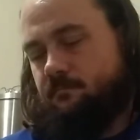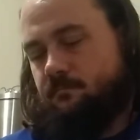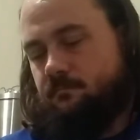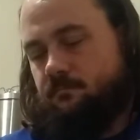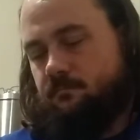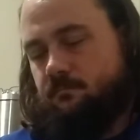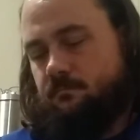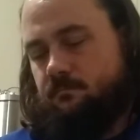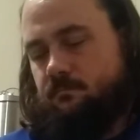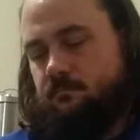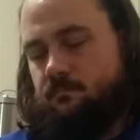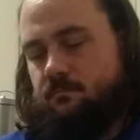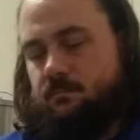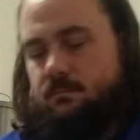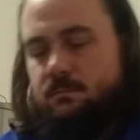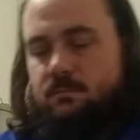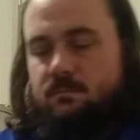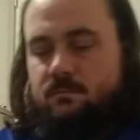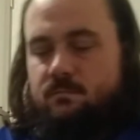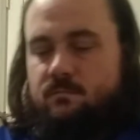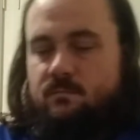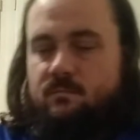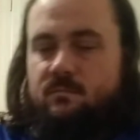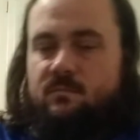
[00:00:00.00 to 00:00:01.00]

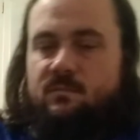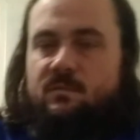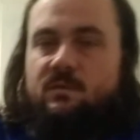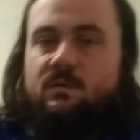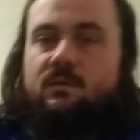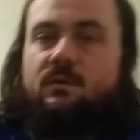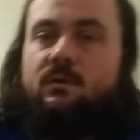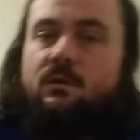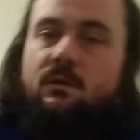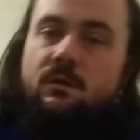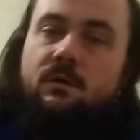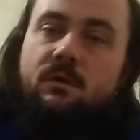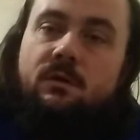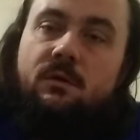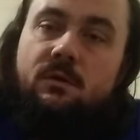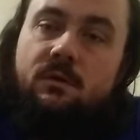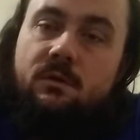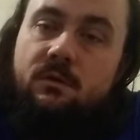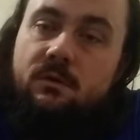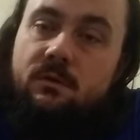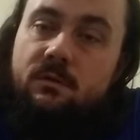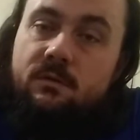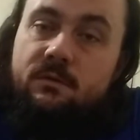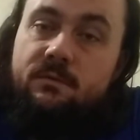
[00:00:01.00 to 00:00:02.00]

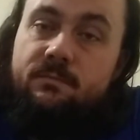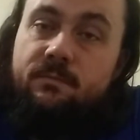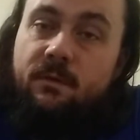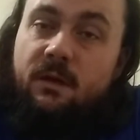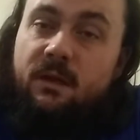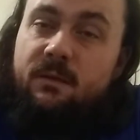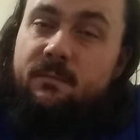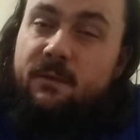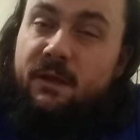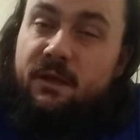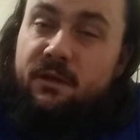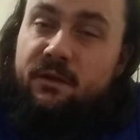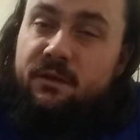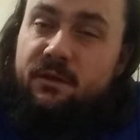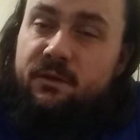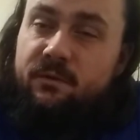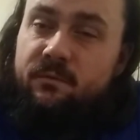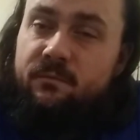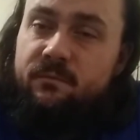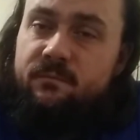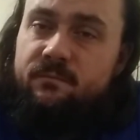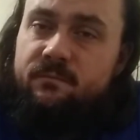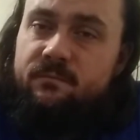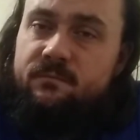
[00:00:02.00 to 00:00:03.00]
It's probably about you.